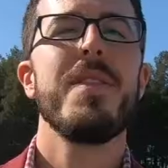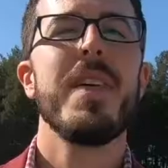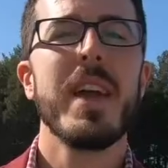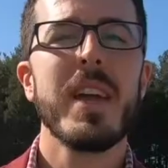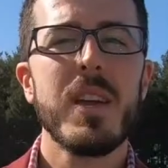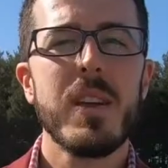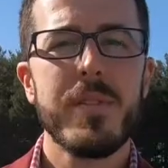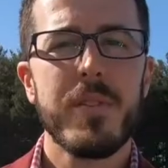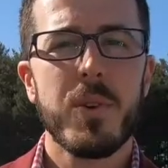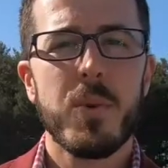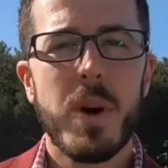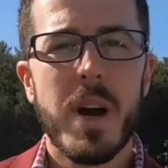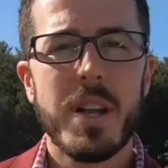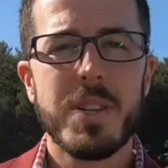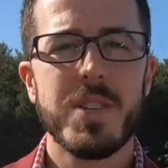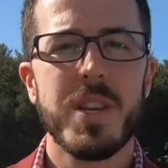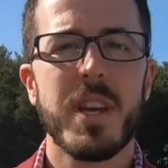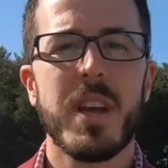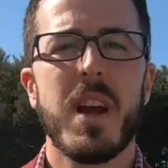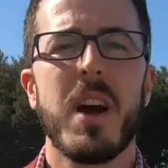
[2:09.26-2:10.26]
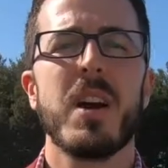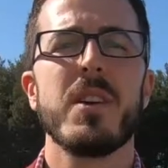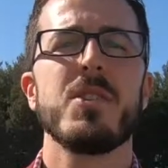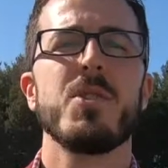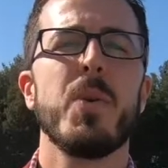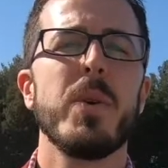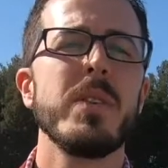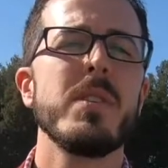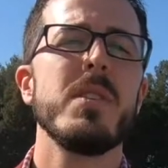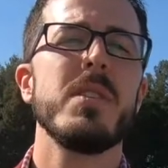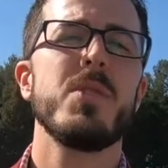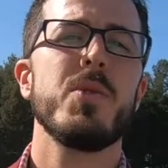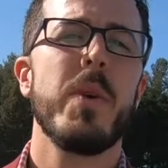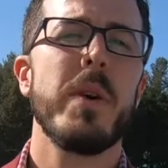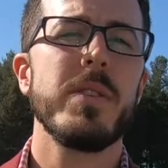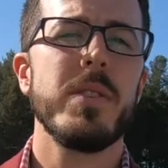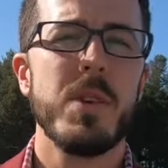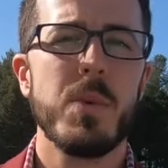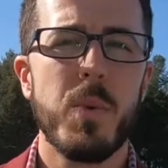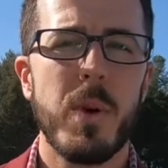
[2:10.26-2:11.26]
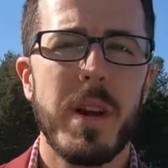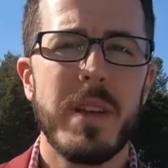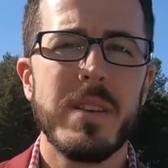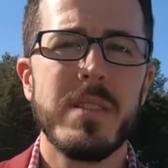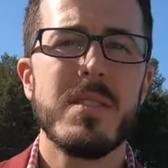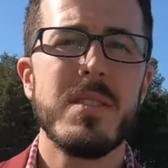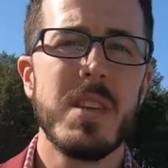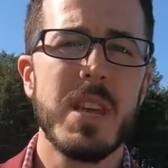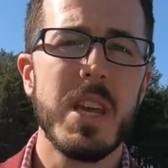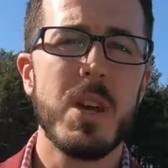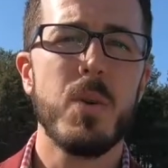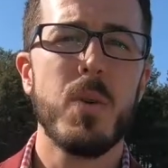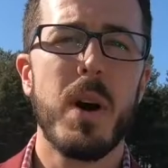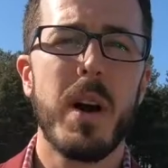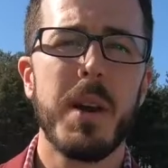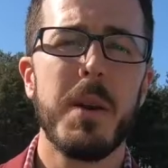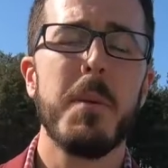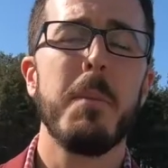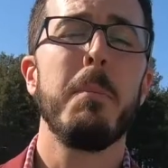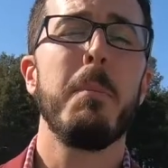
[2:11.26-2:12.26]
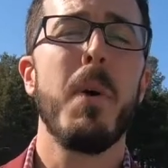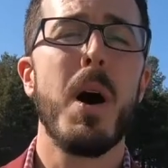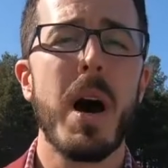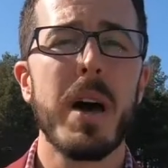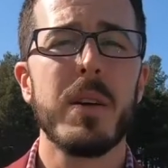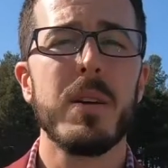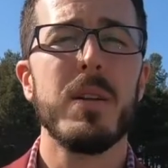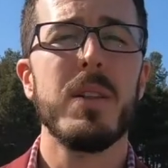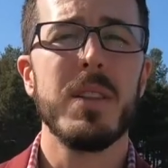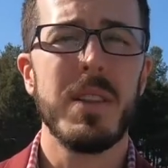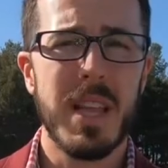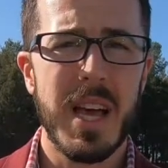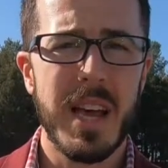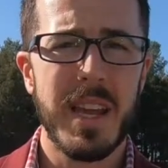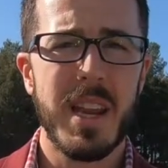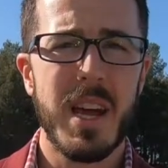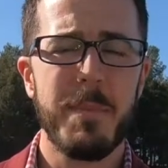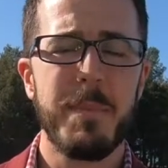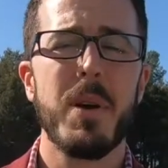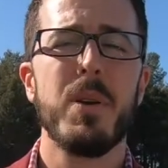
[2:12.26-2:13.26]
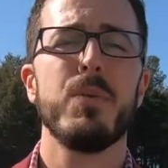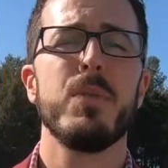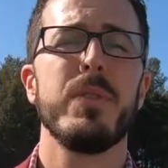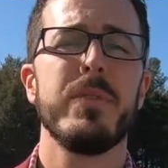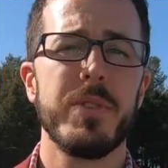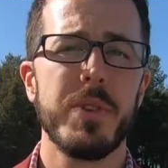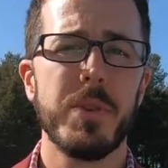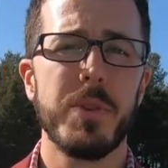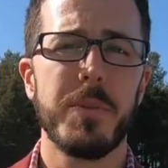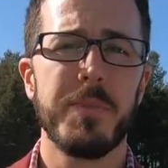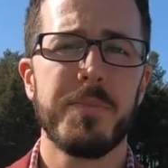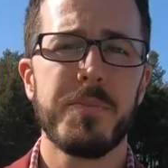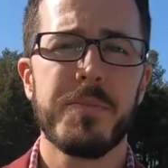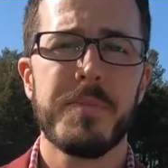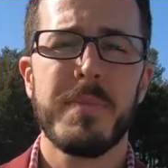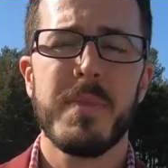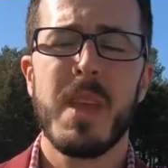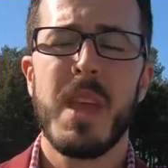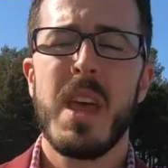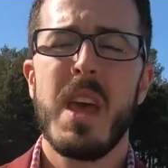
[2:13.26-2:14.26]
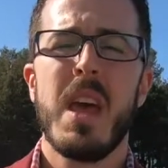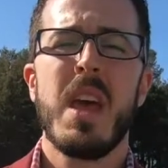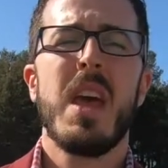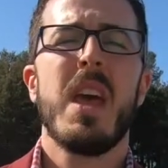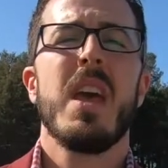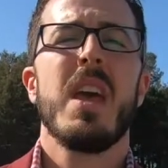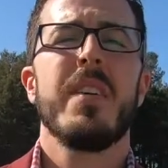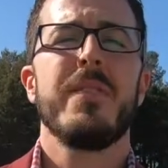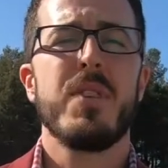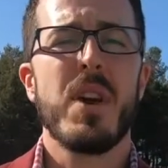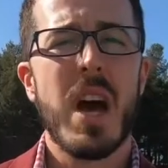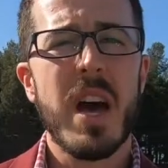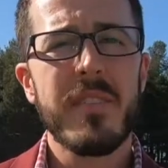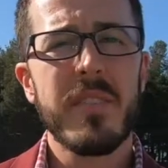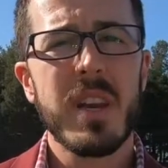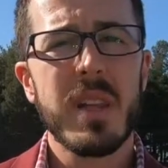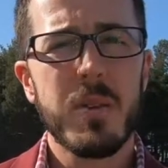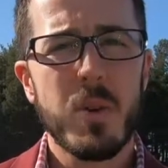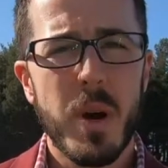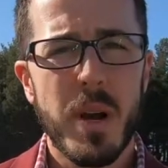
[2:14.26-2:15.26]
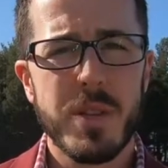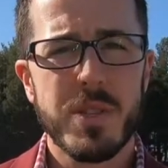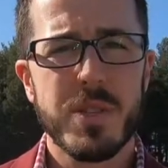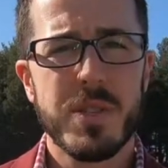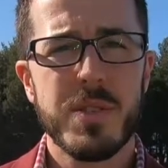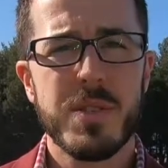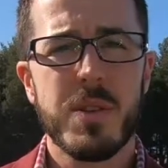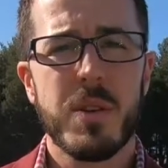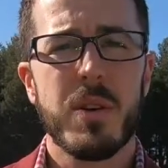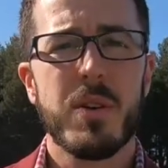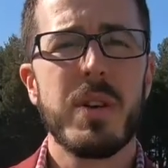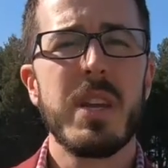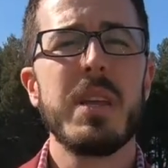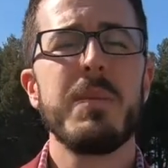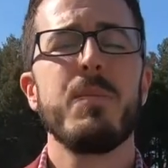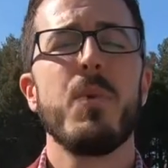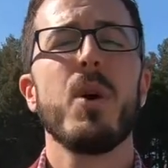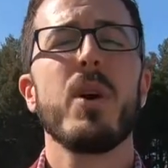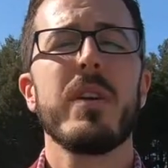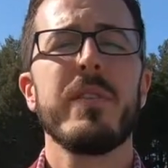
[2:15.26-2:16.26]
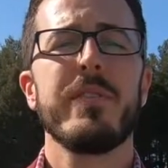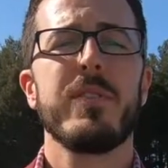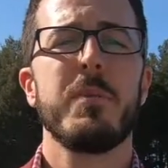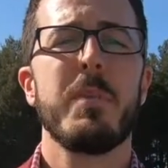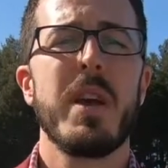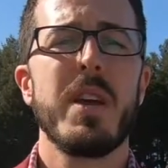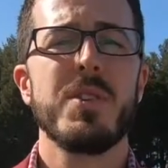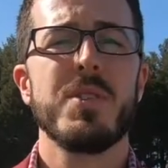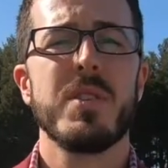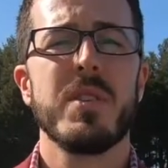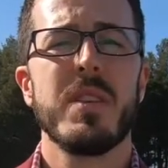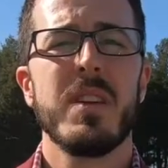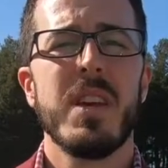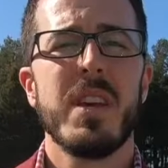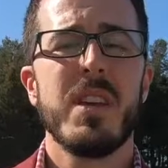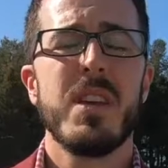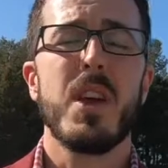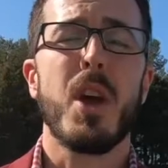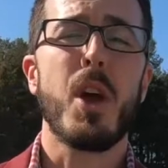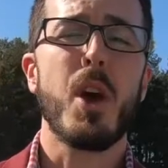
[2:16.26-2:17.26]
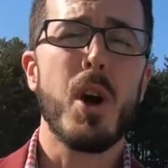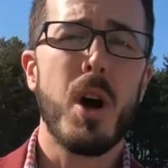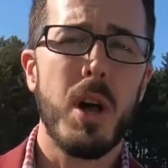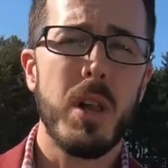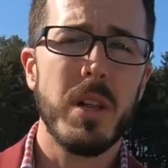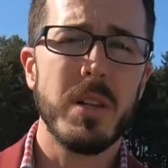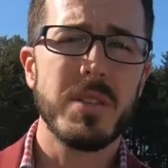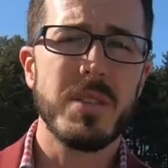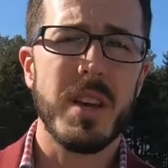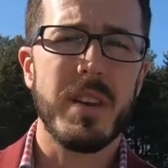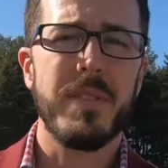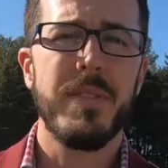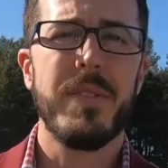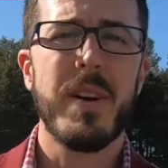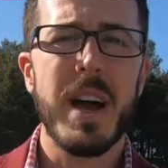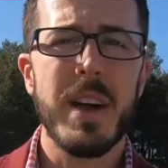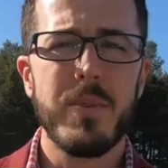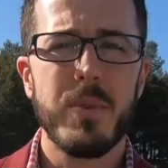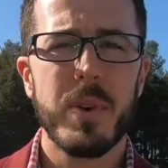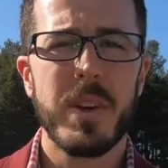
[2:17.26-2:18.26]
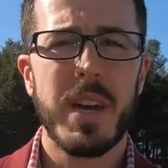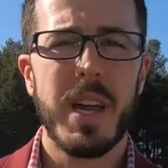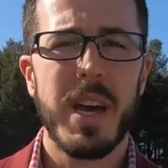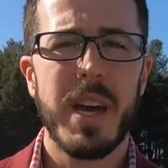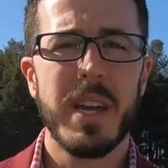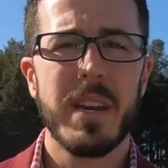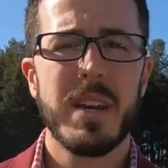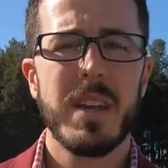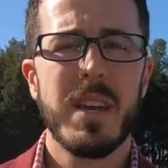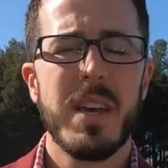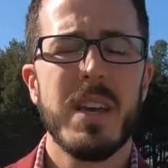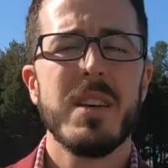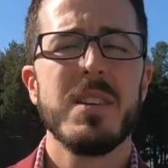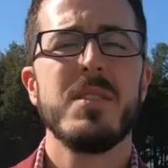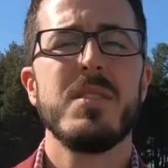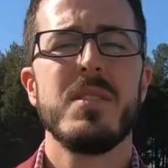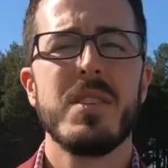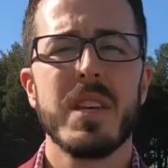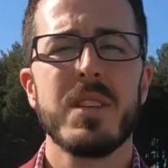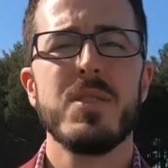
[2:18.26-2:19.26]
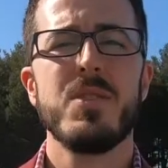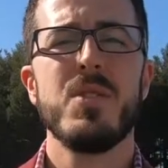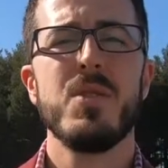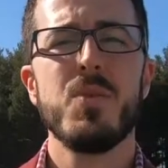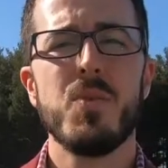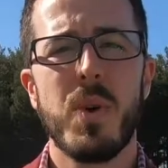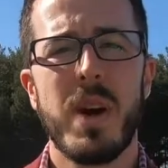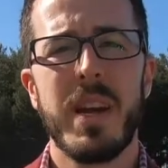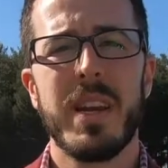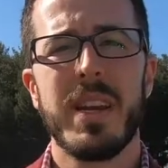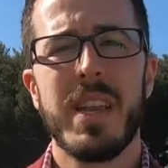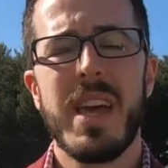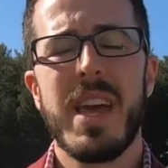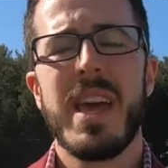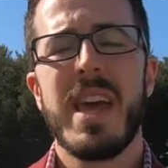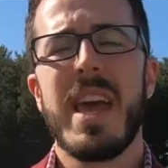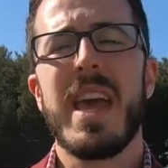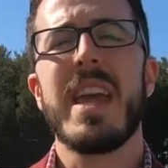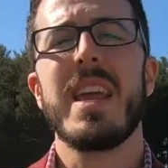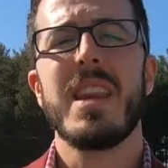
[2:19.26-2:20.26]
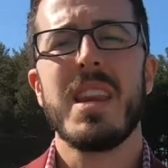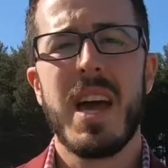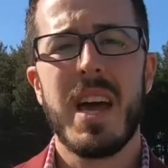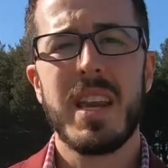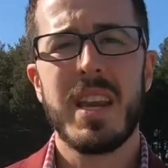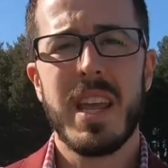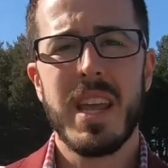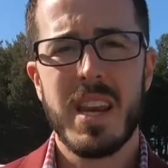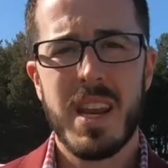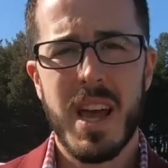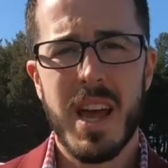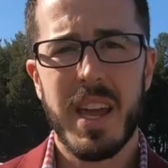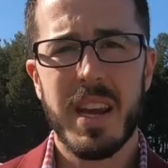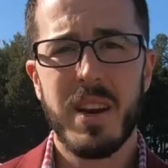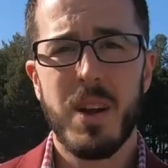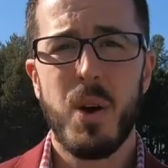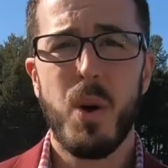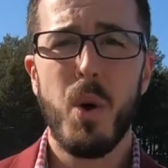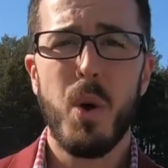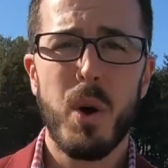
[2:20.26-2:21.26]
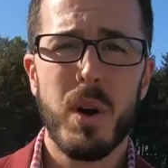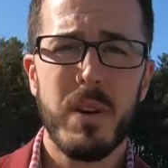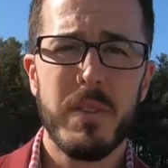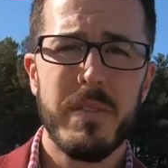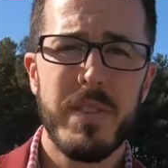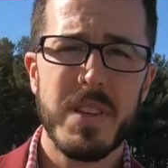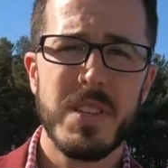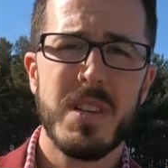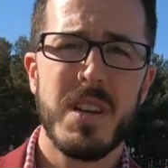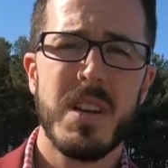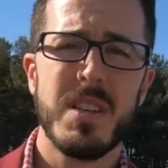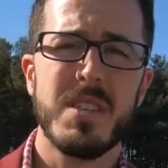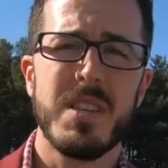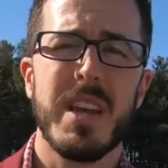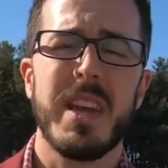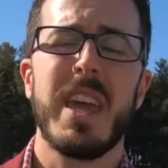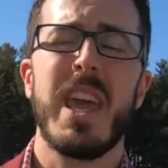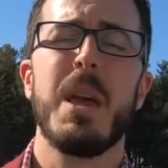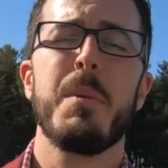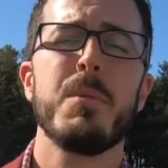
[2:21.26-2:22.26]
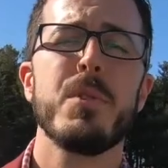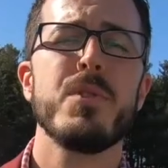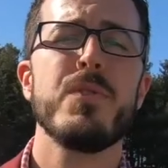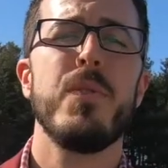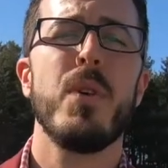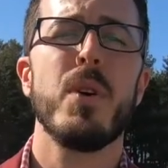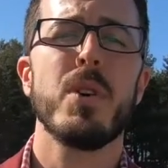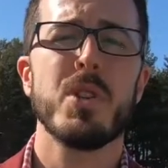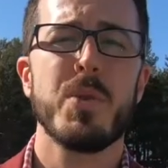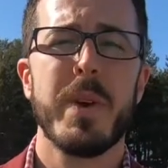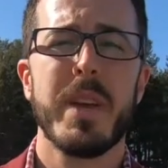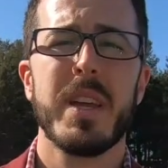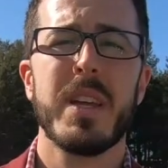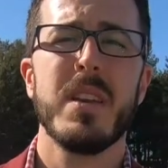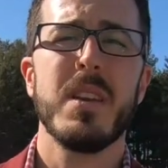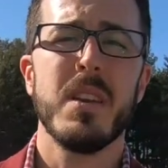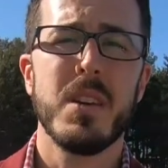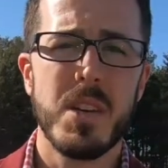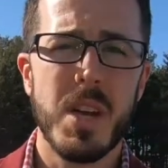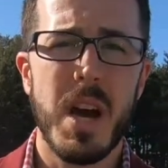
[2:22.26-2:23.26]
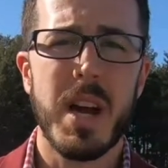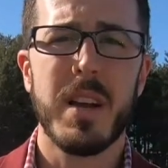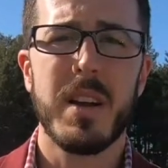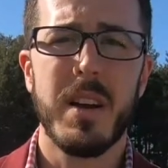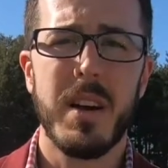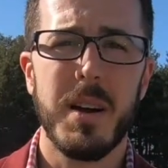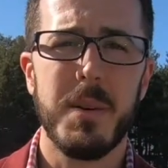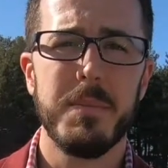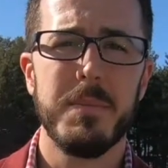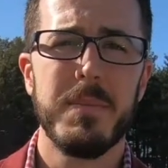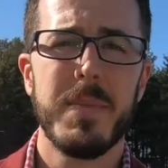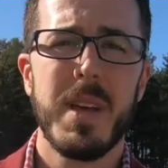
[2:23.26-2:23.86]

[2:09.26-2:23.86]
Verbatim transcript: Thank you for watching our twenty twenty-one Tiguan model lineup review. If you have any questions or need more information, you can call us at five one nine, six two one, eight nine eight nine or visit us at cambridge volkswagen dot com